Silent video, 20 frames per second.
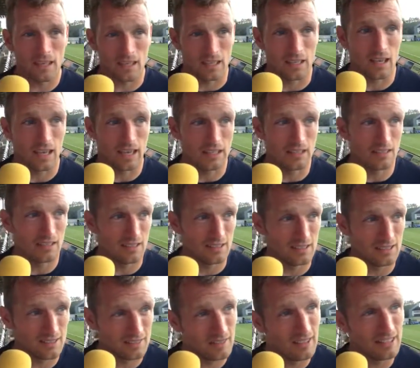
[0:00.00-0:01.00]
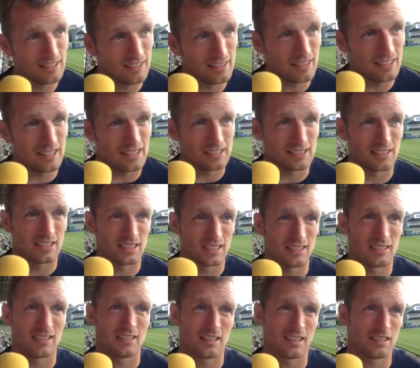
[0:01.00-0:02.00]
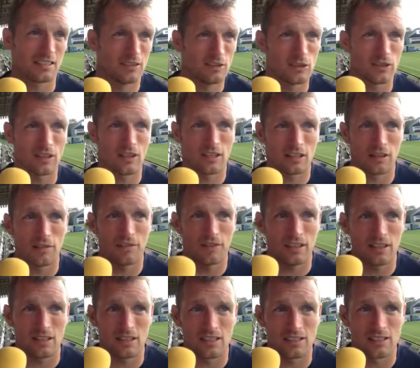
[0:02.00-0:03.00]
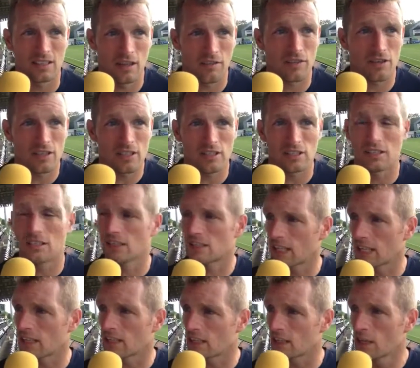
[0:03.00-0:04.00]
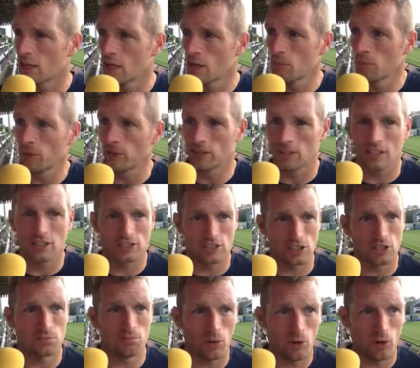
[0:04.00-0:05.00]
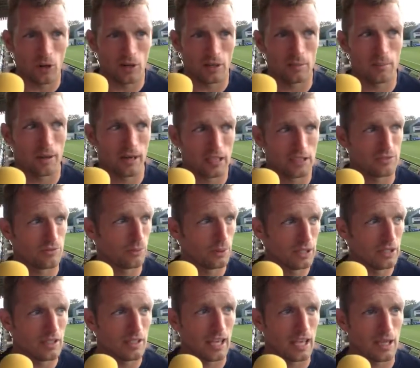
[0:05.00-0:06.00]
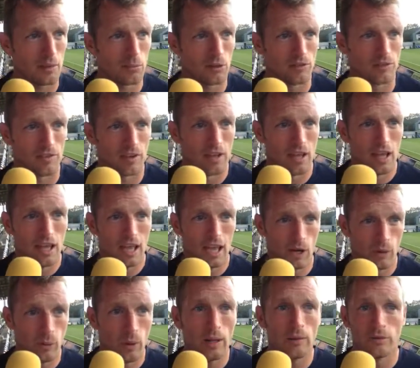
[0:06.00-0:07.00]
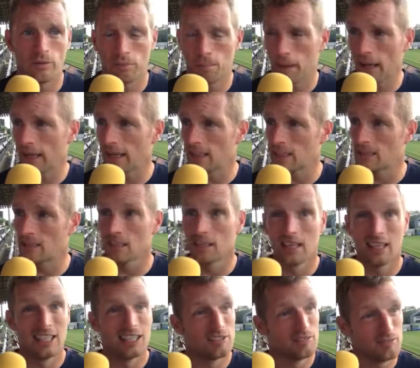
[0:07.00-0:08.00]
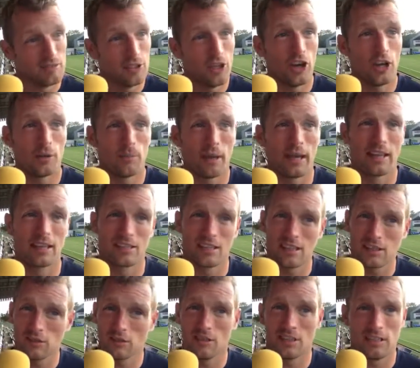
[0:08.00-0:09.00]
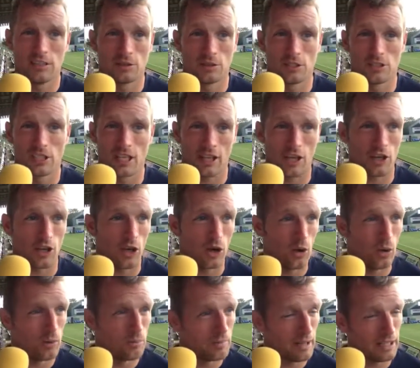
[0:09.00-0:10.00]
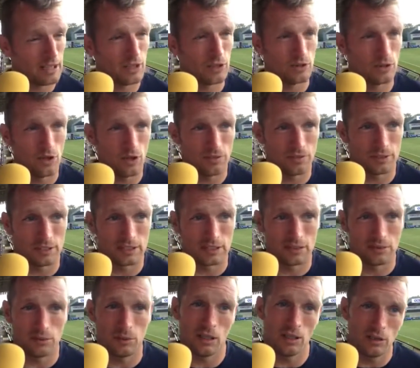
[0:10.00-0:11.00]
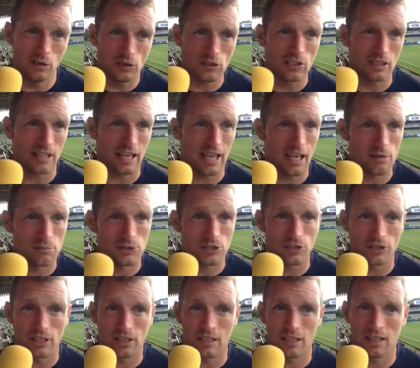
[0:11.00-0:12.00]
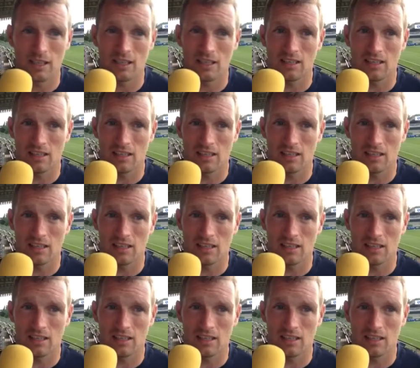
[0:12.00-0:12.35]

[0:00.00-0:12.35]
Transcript: Yeah. And I think that's the thing. Look, a defeat is never easy to take, but I think it's the smaller parts within the game of how well we've played. 9 men losing the second goal, Matt going off with what looks like a hamstring,